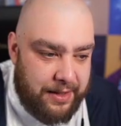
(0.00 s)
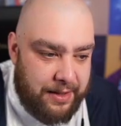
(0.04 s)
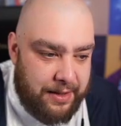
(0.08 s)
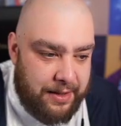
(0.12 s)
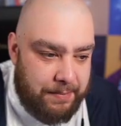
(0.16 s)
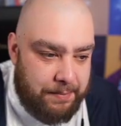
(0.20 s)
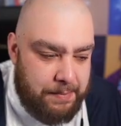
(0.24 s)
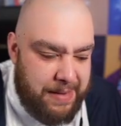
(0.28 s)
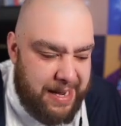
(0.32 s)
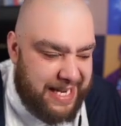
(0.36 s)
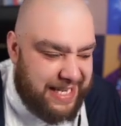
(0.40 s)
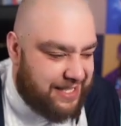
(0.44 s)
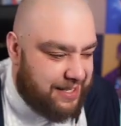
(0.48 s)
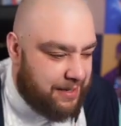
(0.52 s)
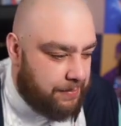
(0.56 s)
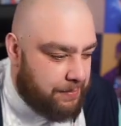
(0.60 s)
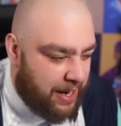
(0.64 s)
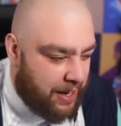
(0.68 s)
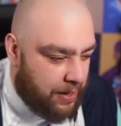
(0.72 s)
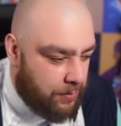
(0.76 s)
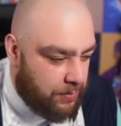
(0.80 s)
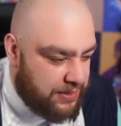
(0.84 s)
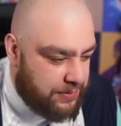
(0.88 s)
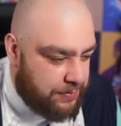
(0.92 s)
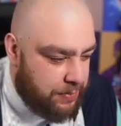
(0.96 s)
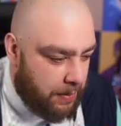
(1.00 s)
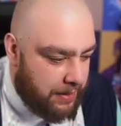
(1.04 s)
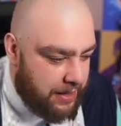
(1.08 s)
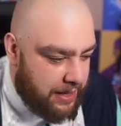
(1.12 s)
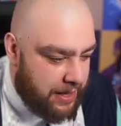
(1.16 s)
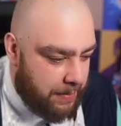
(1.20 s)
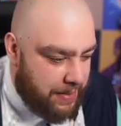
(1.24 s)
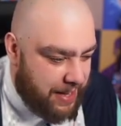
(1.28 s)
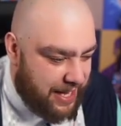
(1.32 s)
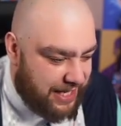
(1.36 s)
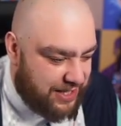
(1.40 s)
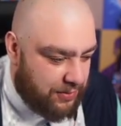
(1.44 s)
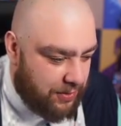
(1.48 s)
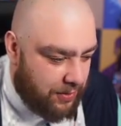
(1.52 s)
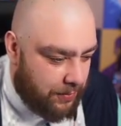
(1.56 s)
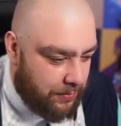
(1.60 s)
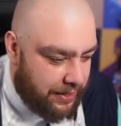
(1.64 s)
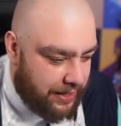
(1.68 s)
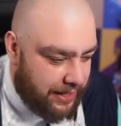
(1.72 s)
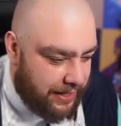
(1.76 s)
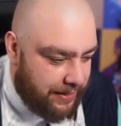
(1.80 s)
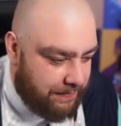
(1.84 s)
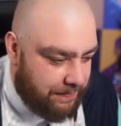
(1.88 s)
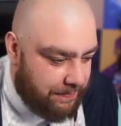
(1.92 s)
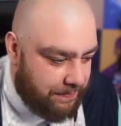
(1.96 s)
Mason Mount was probably the best one,
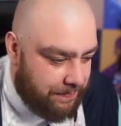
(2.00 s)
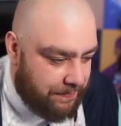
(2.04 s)
wasn't it?